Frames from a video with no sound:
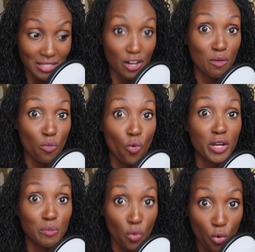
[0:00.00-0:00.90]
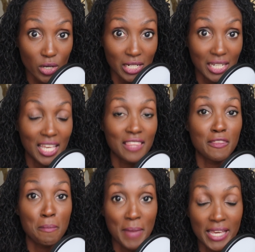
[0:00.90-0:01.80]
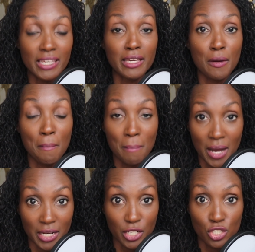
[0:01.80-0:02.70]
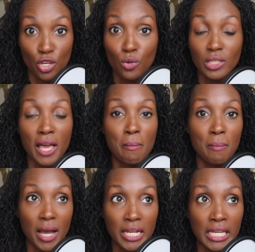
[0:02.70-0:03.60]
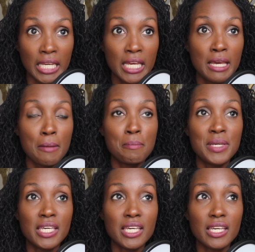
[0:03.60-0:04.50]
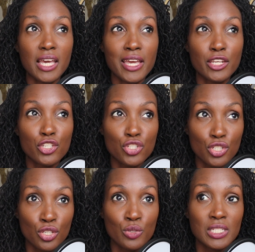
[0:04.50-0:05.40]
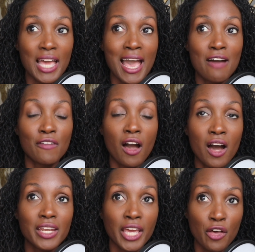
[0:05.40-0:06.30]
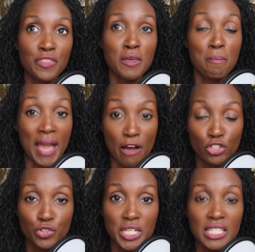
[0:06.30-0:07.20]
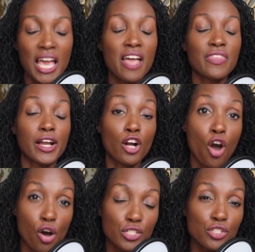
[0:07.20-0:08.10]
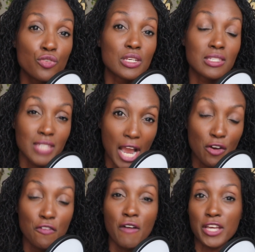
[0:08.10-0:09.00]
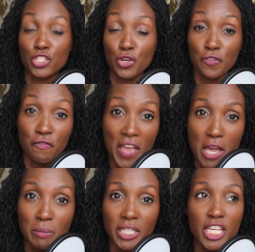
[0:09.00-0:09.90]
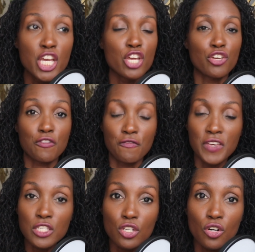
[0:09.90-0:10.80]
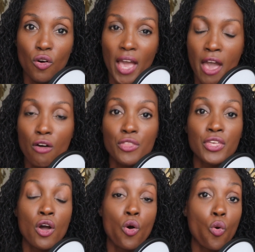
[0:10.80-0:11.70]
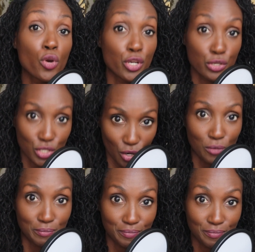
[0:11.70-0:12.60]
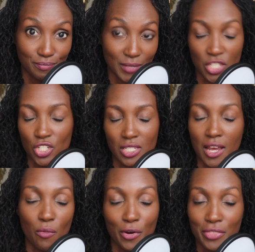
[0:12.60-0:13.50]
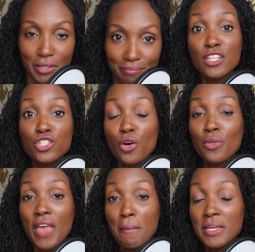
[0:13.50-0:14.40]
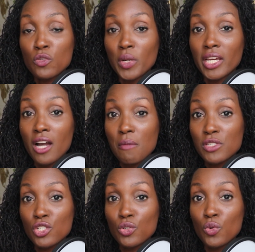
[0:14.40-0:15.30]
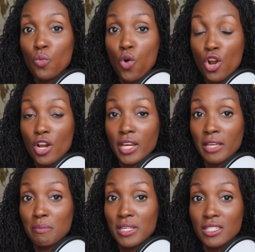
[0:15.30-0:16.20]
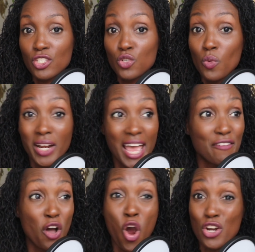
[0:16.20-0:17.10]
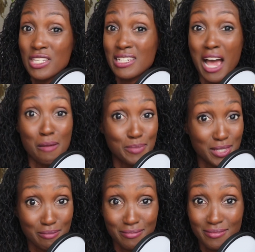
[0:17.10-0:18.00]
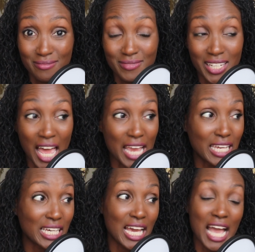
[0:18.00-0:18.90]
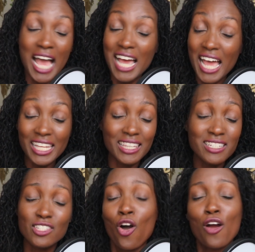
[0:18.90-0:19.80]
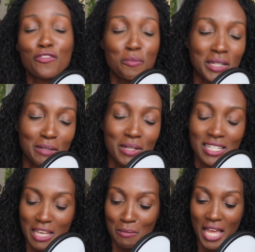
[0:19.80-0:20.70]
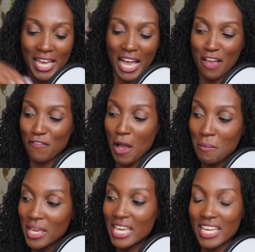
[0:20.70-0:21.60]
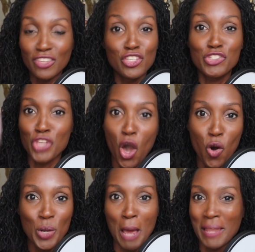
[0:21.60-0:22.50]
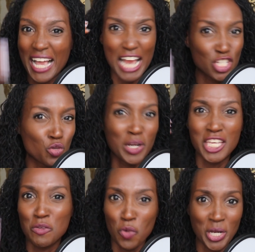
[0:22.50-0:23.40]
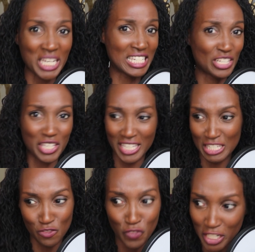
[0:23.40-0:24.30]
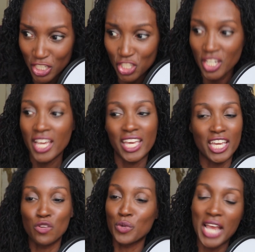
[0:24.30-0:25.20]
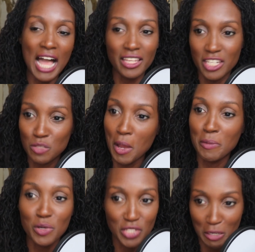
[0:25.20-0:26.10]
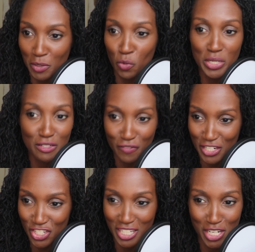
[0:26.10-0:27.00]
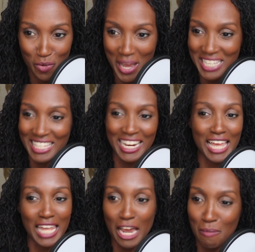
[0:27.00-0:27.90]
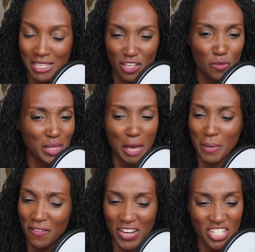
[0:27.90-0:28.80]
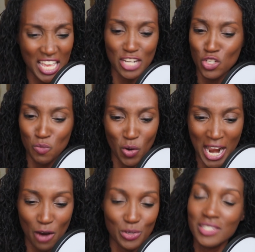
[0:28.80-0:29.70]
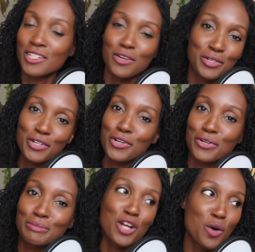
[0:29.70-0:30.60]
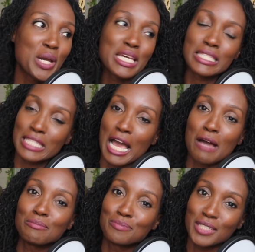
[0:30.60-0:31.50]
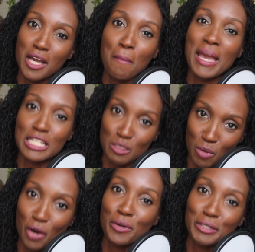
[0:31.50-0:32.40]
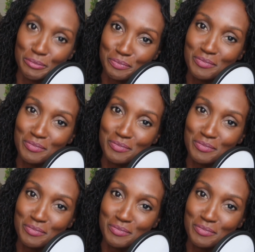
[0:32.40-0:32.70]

that are more important than making money. Don't let money be an excuse to have unhealthy boundaries that causes you to sacrifice your family, your physical health, or your soul. It's just not worth it. And so that means when it comes to work and business, you want to have hard stops. Like, and this is hard for me because I'm like, if I'm in the zone, I'm like, I just want to keep working until it gets finished. In reality, it's probably going to take me a week to finish it anyways. And I lie to myself and be like, but if I just had 2 more hours, no, girl, go ahead and stop and come back tomorrow.